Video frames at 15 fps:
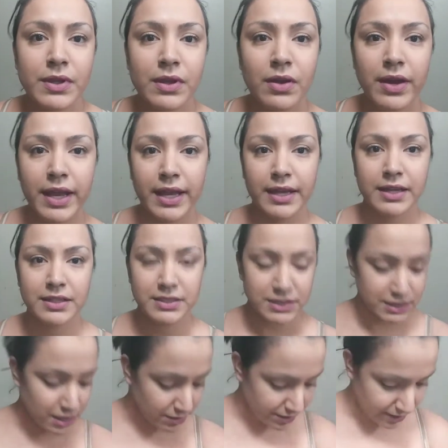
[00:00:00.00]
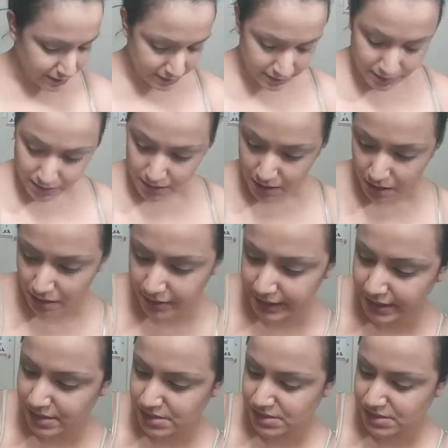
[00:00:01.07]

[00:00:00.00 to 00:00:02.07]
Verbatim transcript: Okay, sorry. All right,